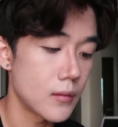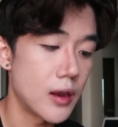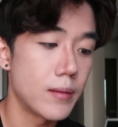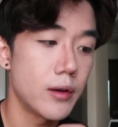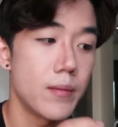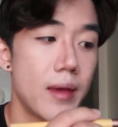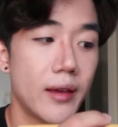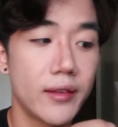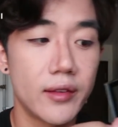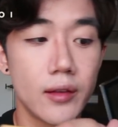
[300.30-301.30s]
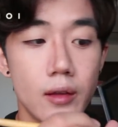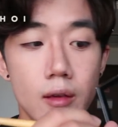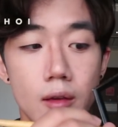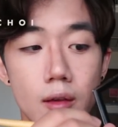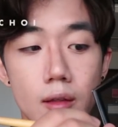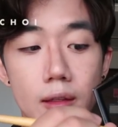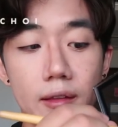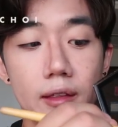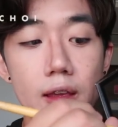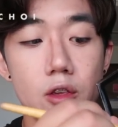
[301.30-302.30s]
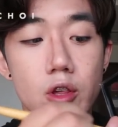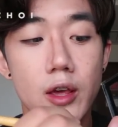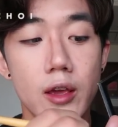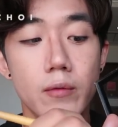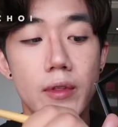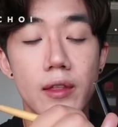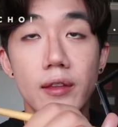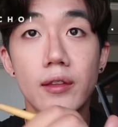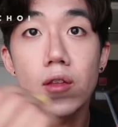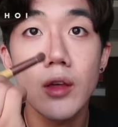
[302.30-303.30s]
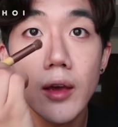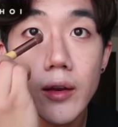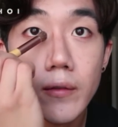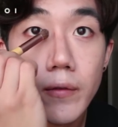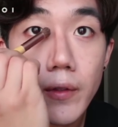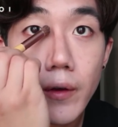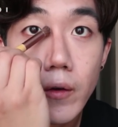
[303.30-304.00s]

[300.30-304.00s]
And I'm gonna mix this light shade with this shade for the